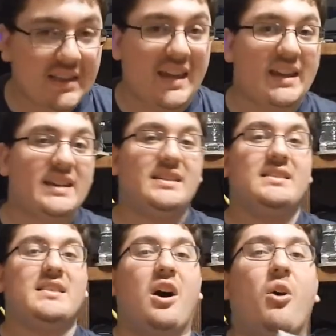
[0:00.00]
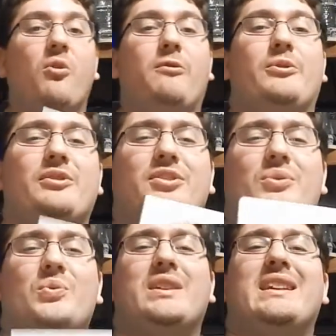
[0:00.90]
Thing is, it's over
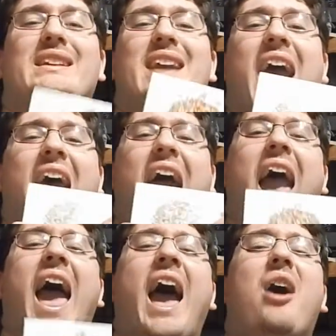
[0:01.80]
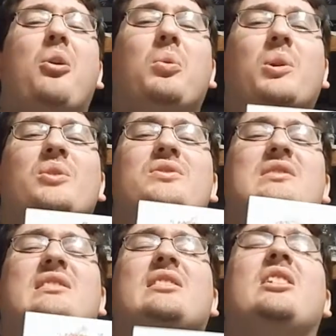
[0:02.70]
3
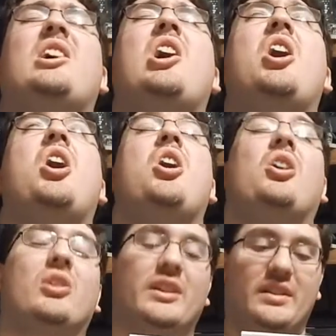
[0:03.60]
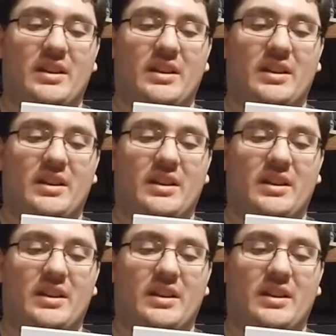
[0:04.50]
hours long.